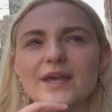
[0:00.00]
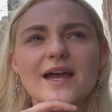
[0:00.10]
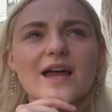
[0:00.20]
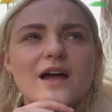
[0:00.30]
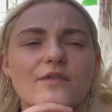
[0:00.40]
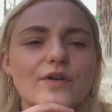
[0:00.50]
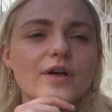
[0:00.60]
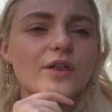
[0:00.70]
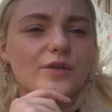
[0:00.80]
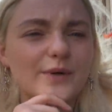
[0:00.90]
have
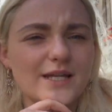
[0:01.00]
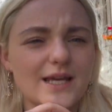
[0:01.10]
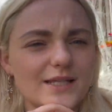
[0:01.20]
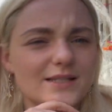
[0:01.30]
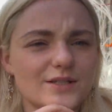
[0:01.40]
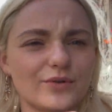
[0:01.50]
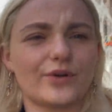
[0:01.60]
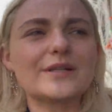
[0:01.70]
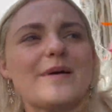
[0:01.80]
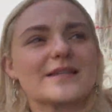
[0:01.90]
three days until
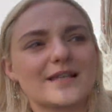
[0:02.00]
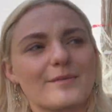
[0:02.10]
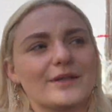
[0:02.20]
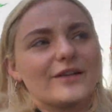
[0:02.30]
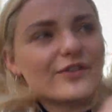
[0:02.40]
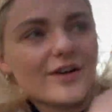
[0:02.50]
Christmas, I believe,